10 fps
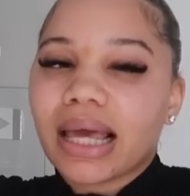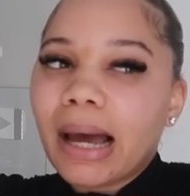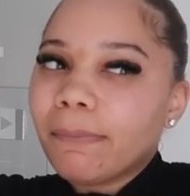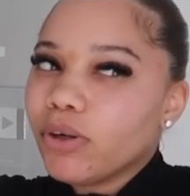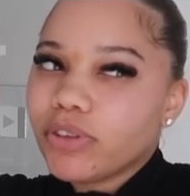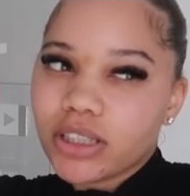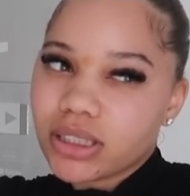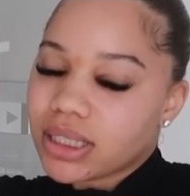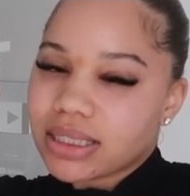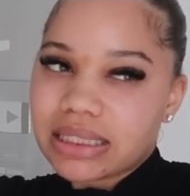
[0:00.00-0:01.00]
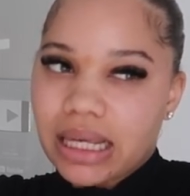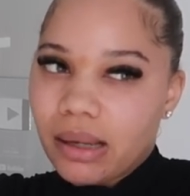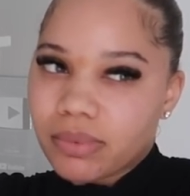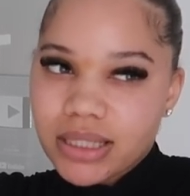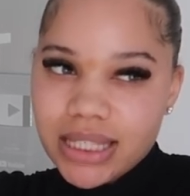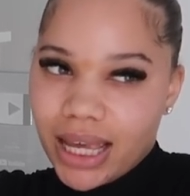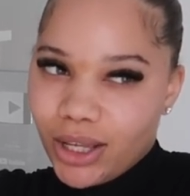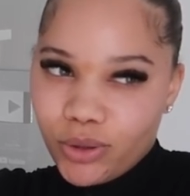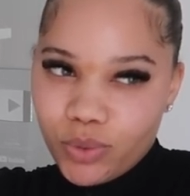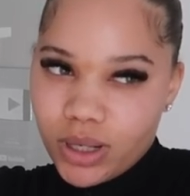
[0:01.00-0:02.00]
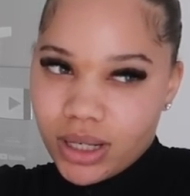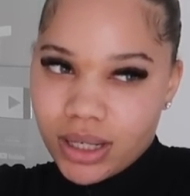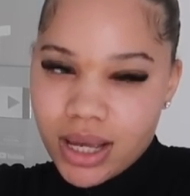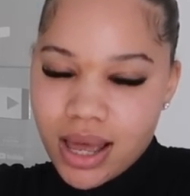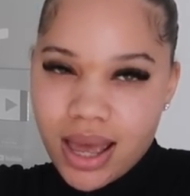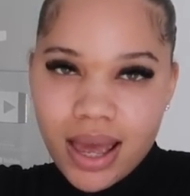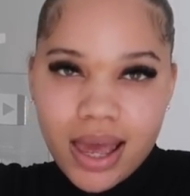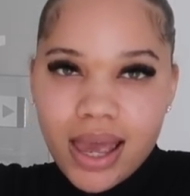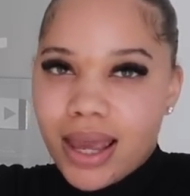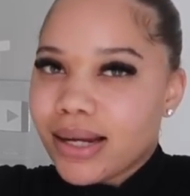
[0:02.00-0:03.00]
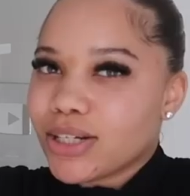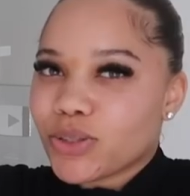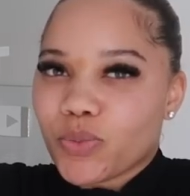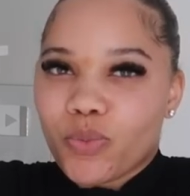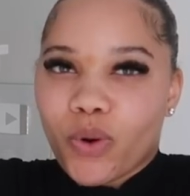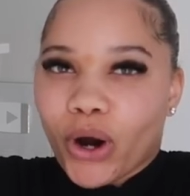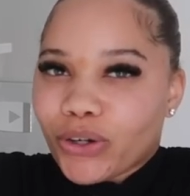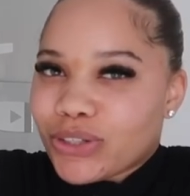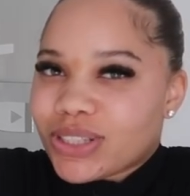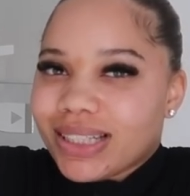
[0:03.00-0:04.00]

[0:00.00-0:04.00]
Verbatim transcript: like i moved here to escape the sound and it's worse